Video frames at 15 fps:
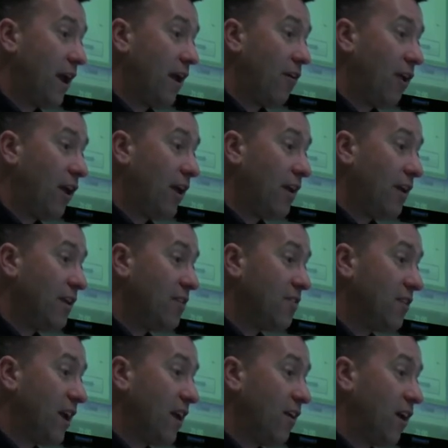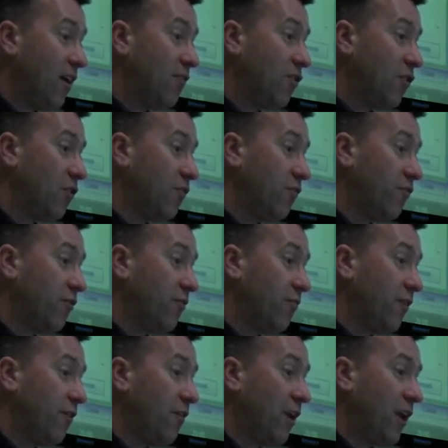how likely is that? I've got from
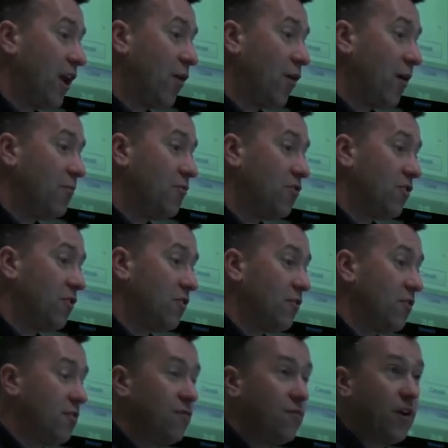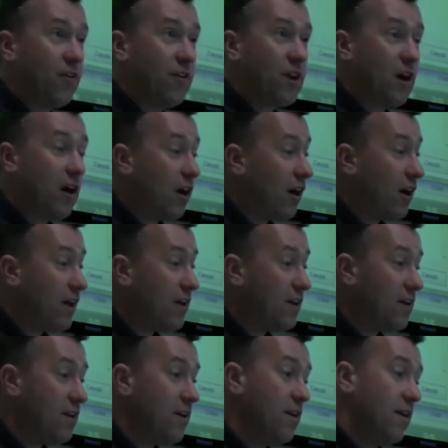very low up to very high,
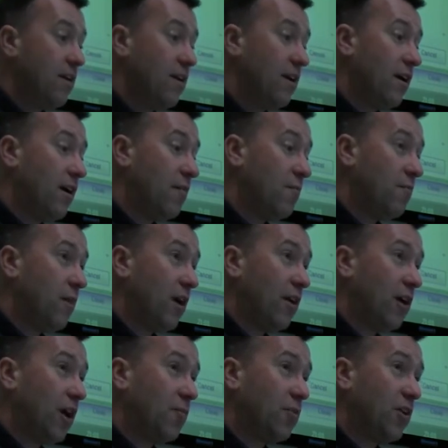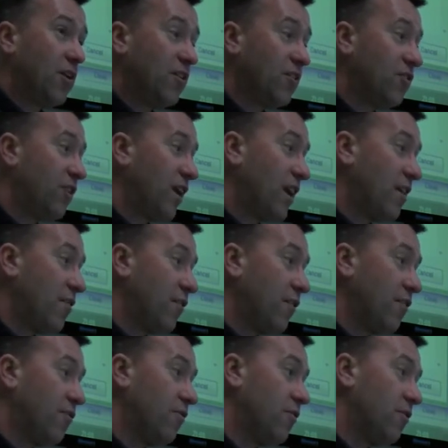um, and I'm going to say
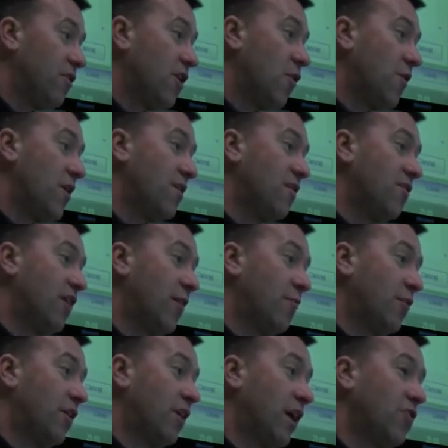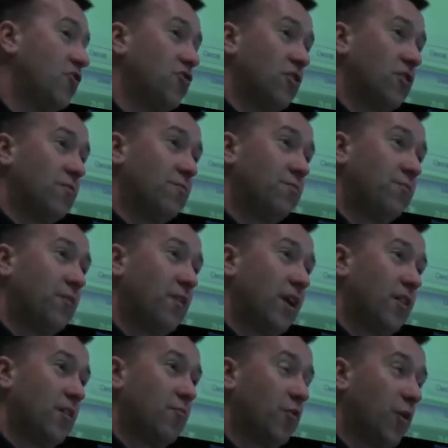that knowing this application
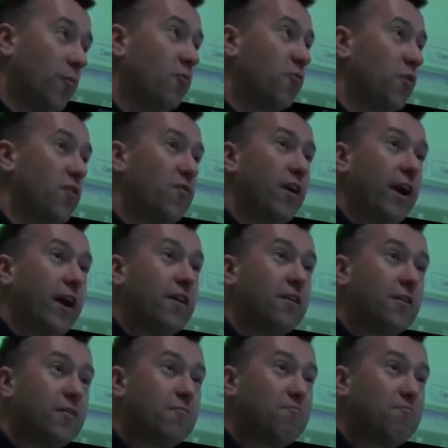and the problems we've had